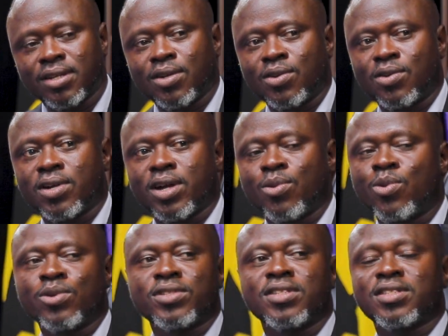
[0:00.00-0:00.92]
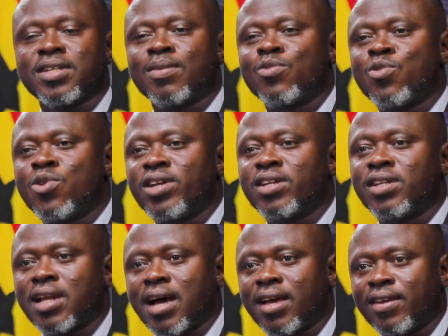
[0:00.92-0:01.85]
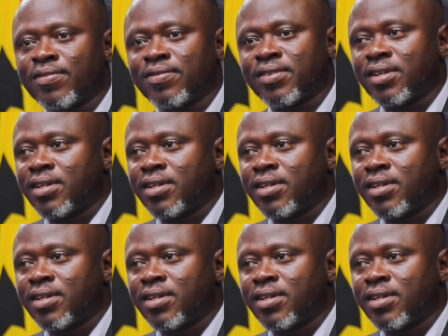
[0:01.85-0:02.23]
or a whole system going live?